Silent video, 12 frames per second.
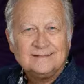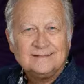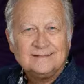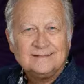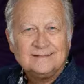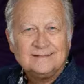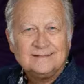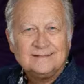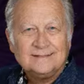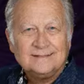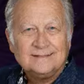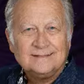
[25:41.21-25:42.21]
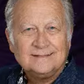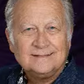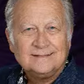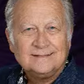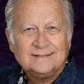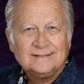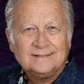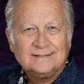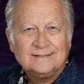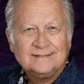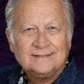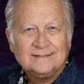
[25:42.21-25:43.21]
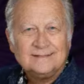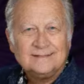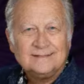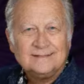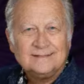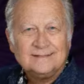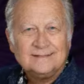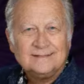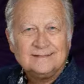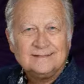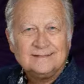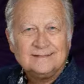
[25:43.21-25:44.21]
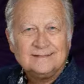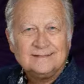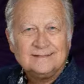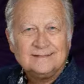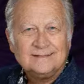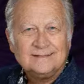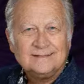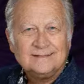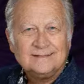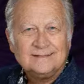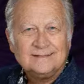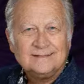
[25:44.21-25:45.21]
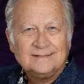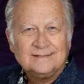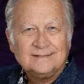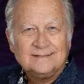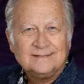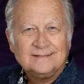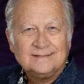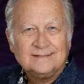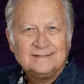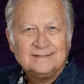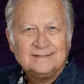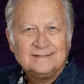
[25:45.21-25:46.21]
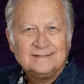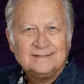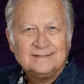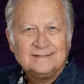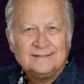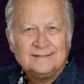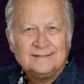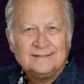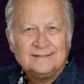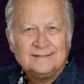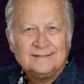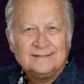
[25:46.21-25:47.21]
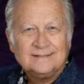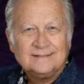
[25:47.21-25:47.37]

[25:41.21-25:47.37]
The face doesn't move, so there is nothing to read.